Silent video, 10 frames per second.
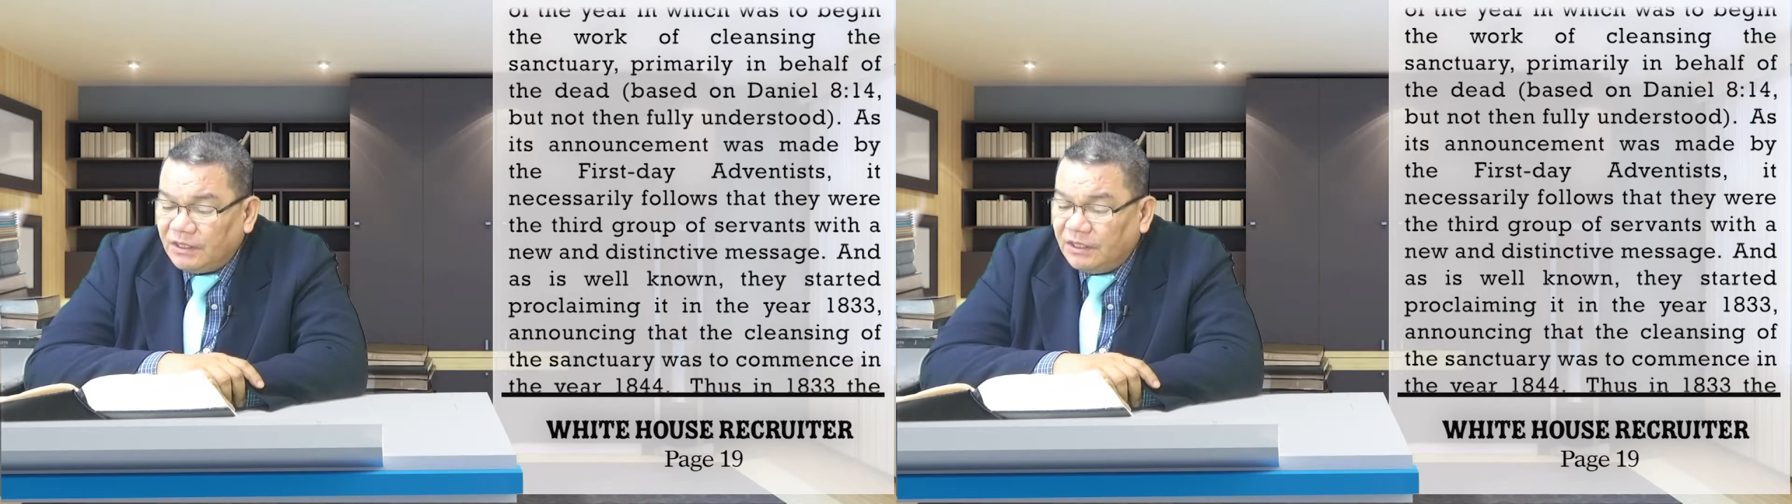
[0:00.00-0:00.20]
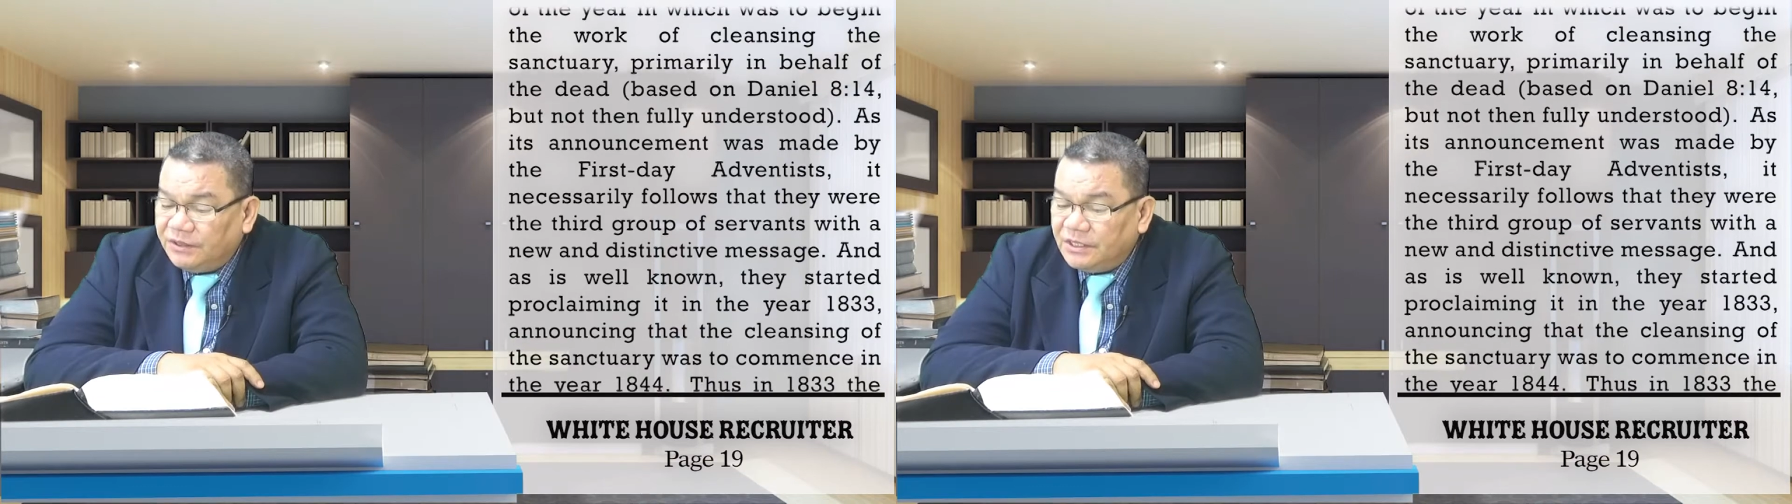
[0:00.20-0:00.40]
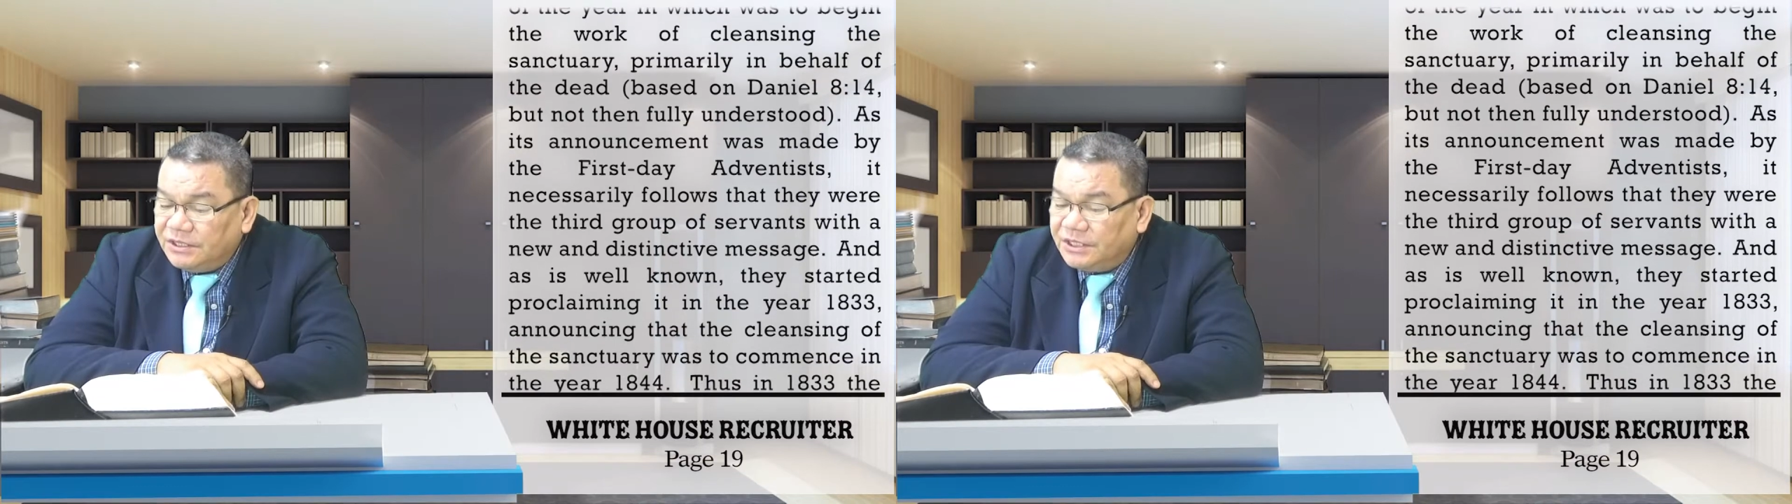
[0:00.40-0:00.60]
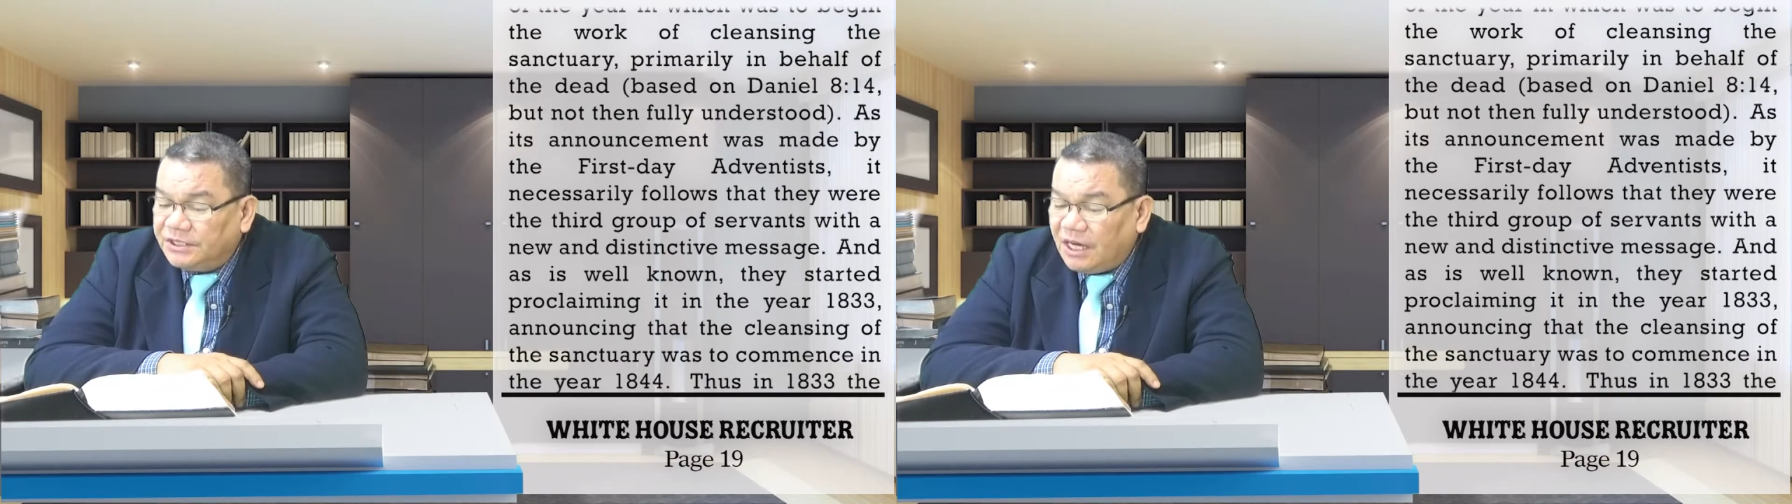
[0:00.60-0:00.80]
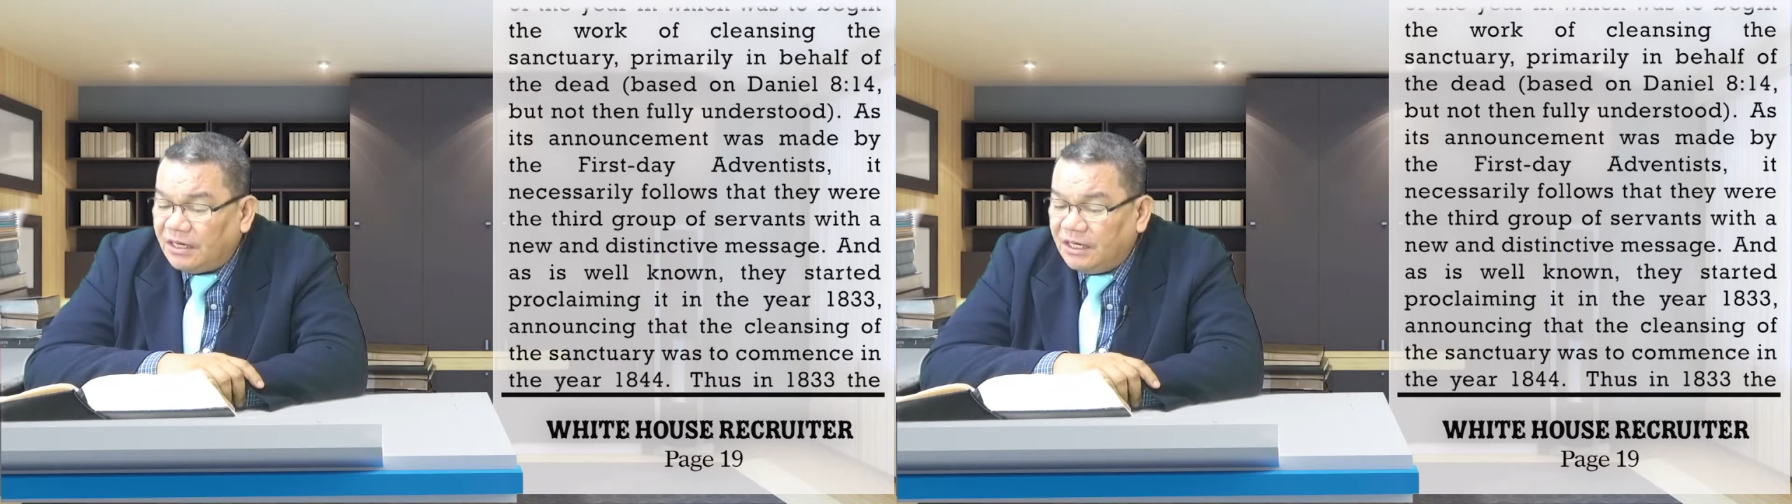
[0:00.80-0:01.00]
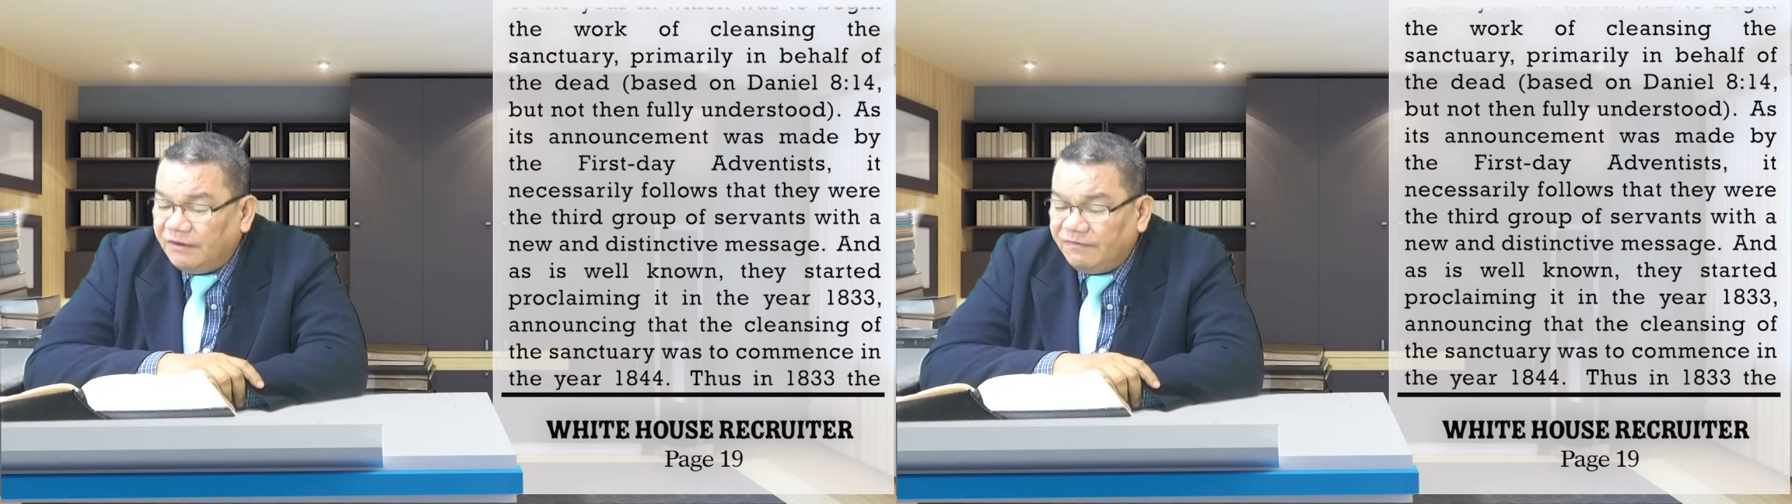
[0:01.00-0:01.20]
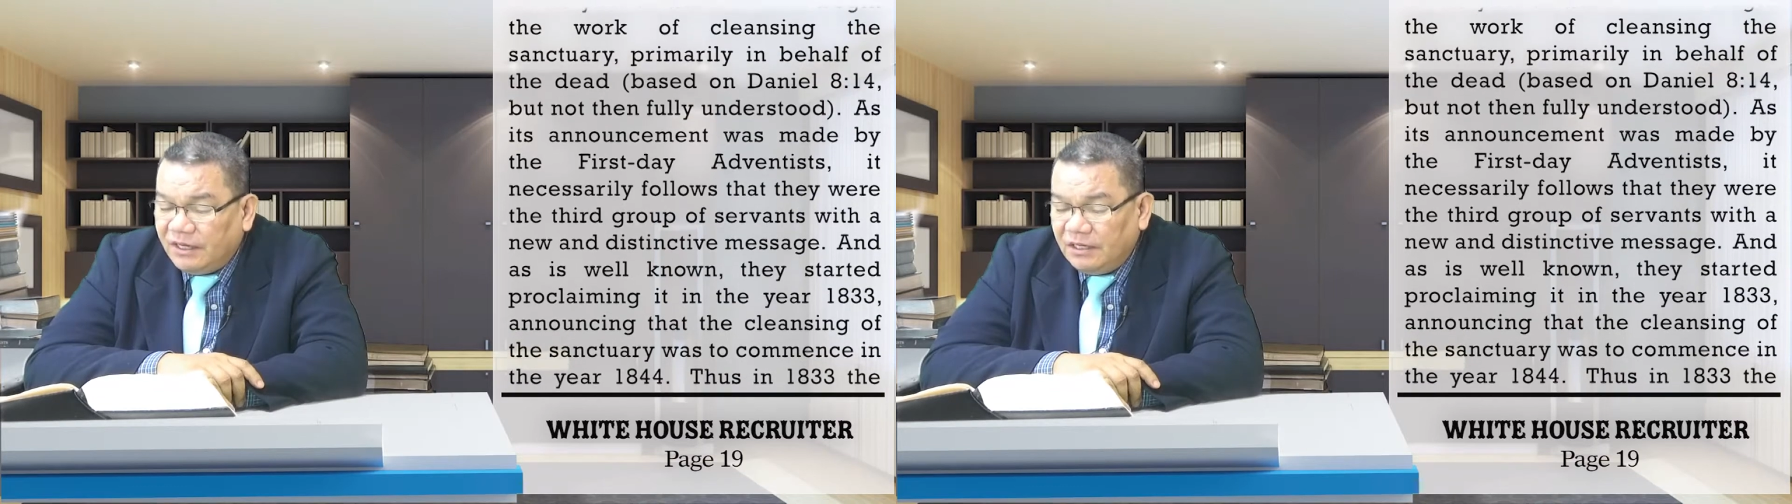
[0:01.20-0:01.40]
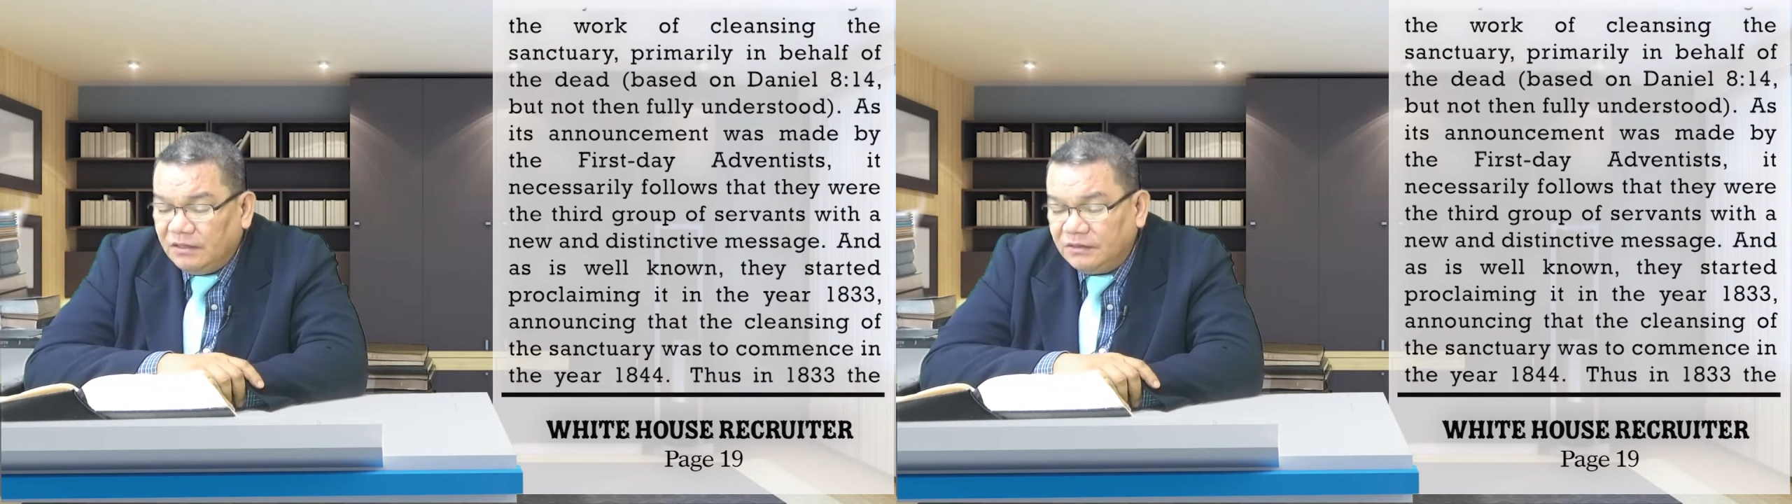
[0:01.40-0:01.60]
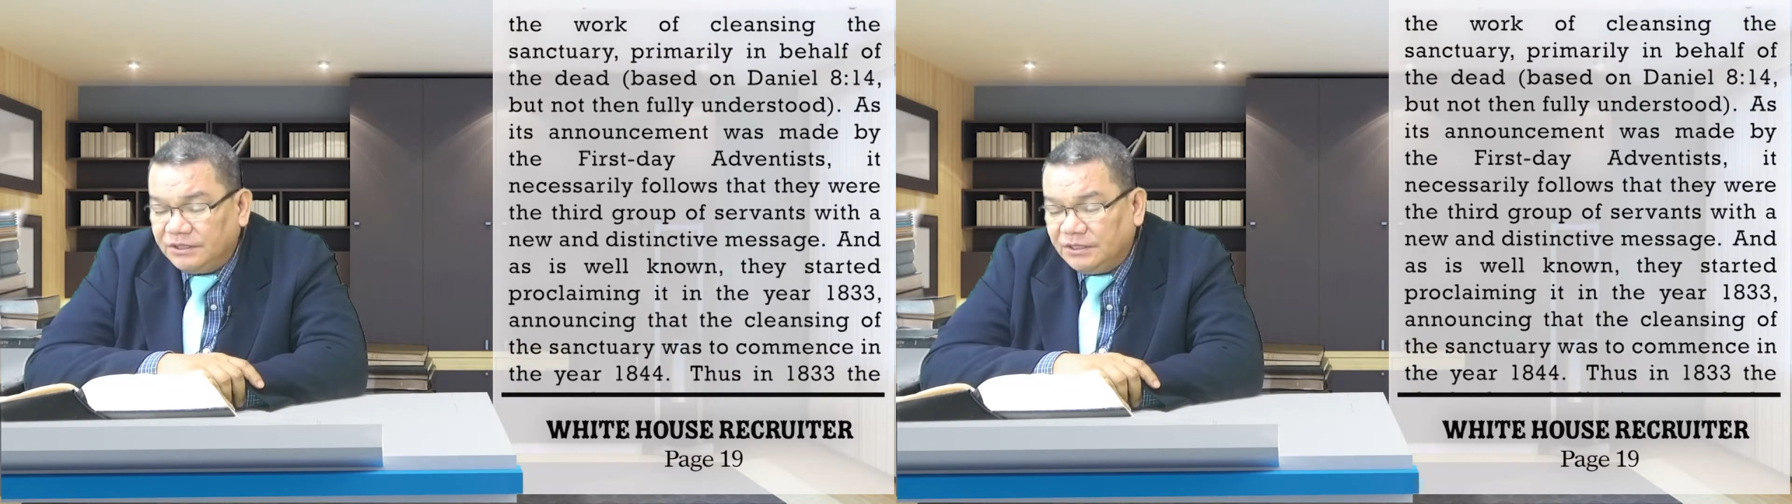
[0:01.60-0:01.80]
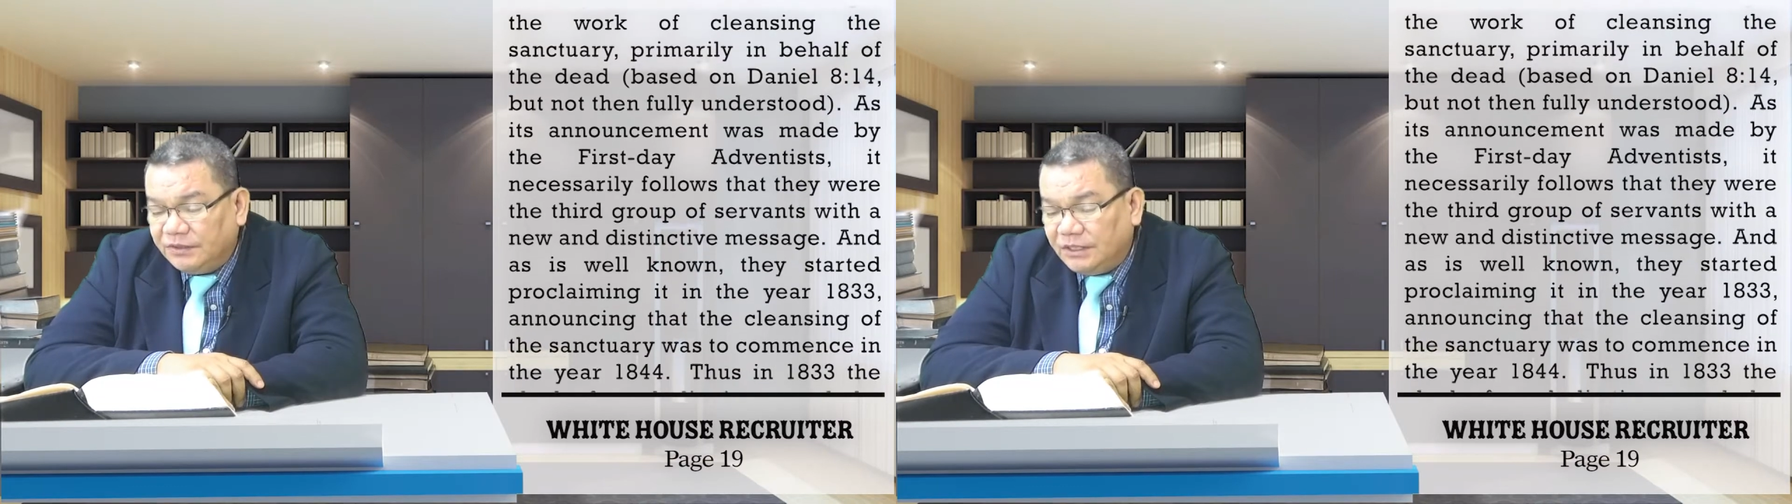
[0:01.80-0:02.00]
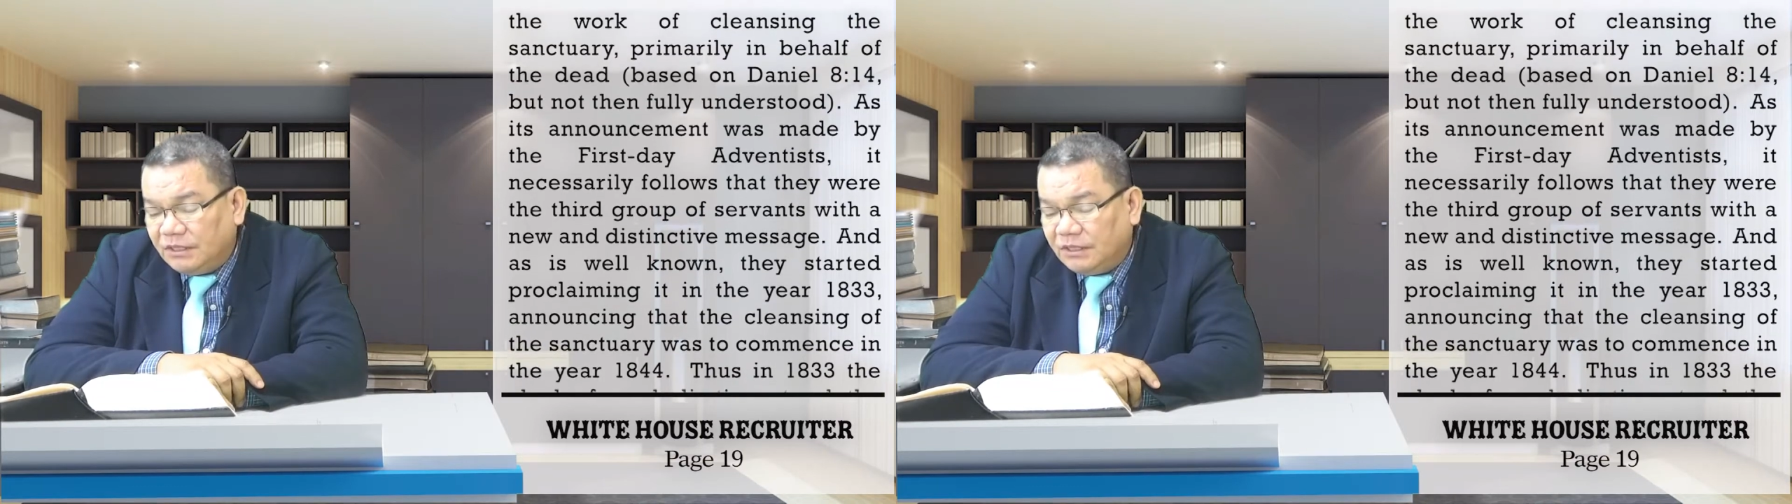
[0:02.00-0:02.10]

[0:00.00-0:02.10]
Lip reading: it necessarily follows that